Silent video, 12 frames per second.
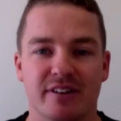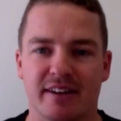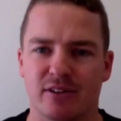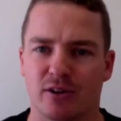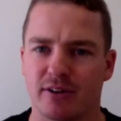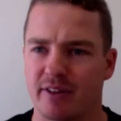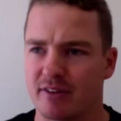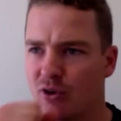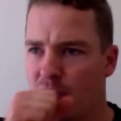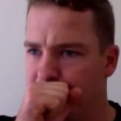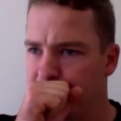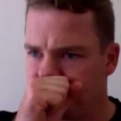A lot of the
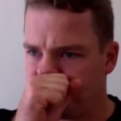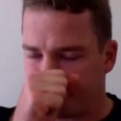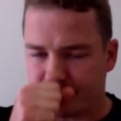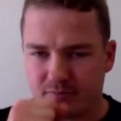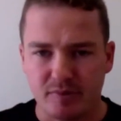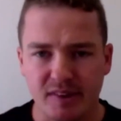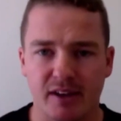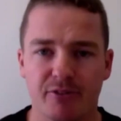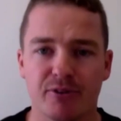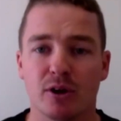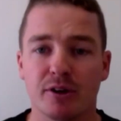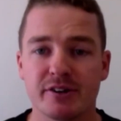time
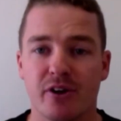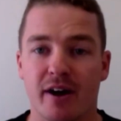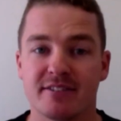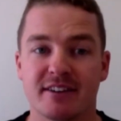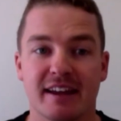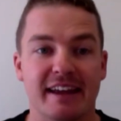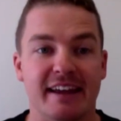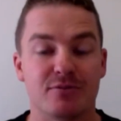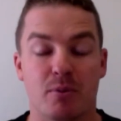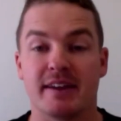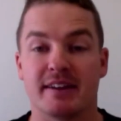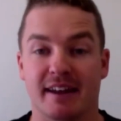for a lot of guys is
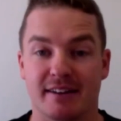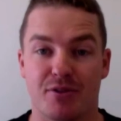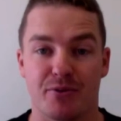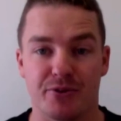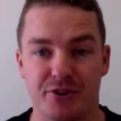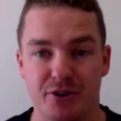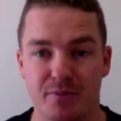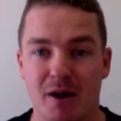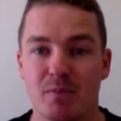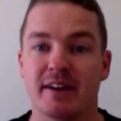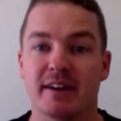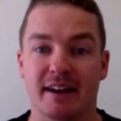we connect through humor.
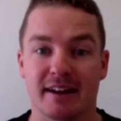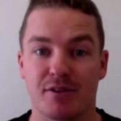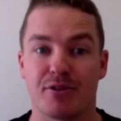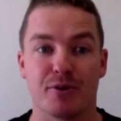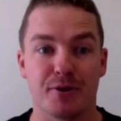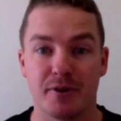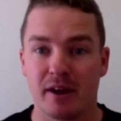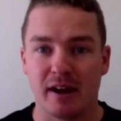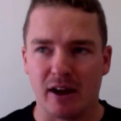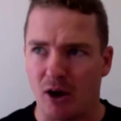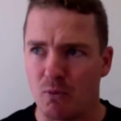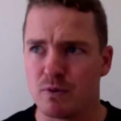We connect through
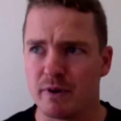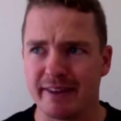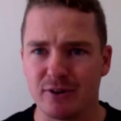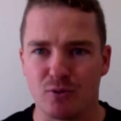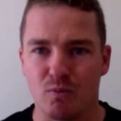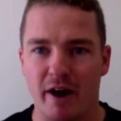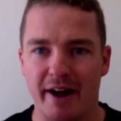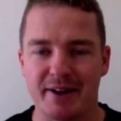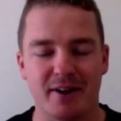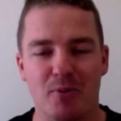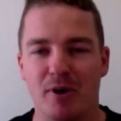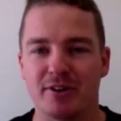a really good
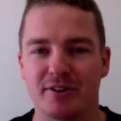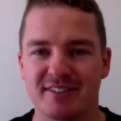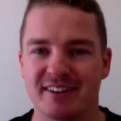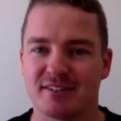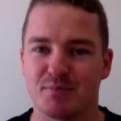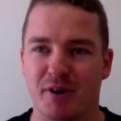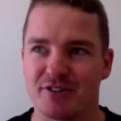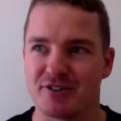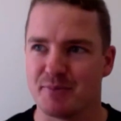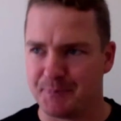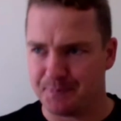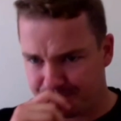way. I won't use the expression,
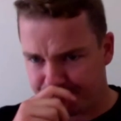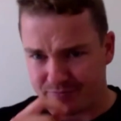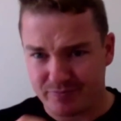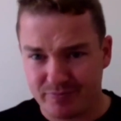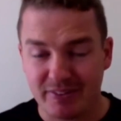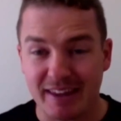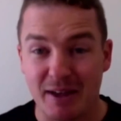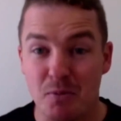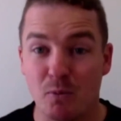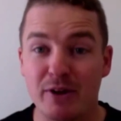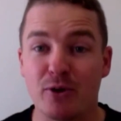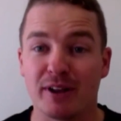but
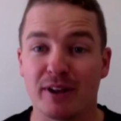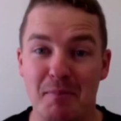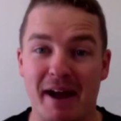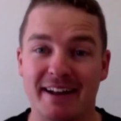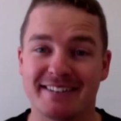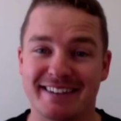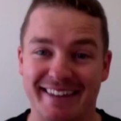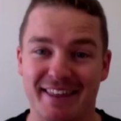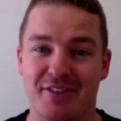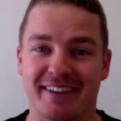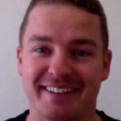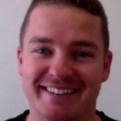we call our mates other
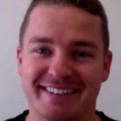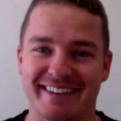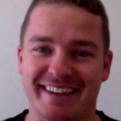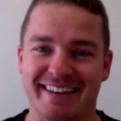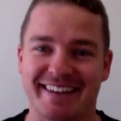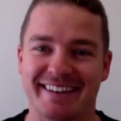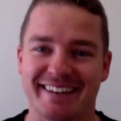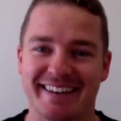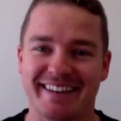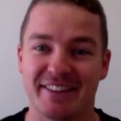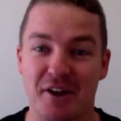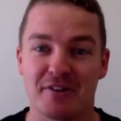things and
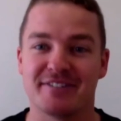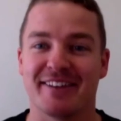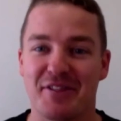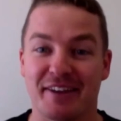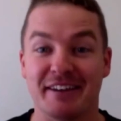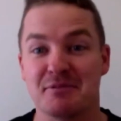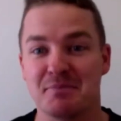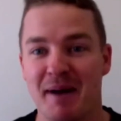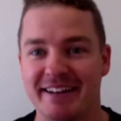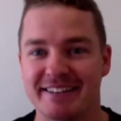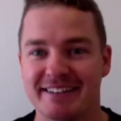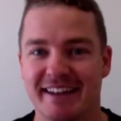those other things
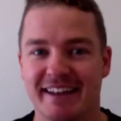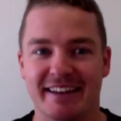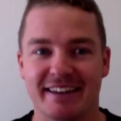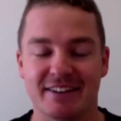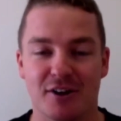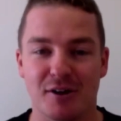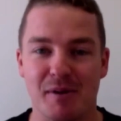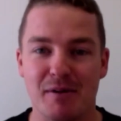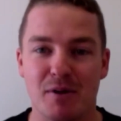mates. You know what I mean?